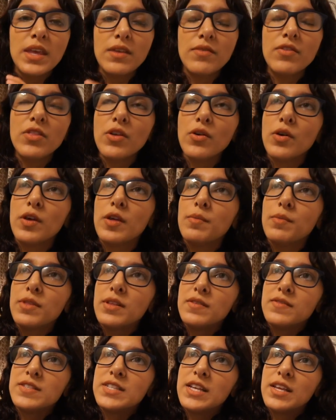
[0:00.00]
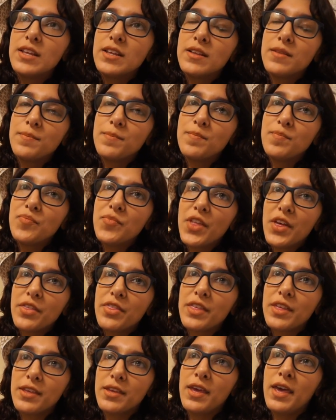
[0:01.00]
even though he believes that
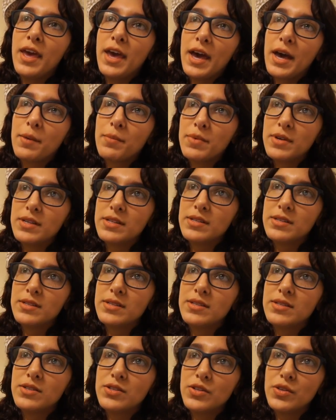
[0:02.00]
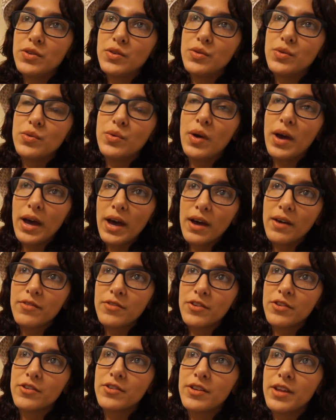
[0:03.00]
nothing happens to you
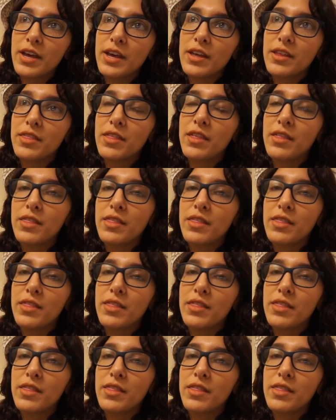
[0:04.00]
after death,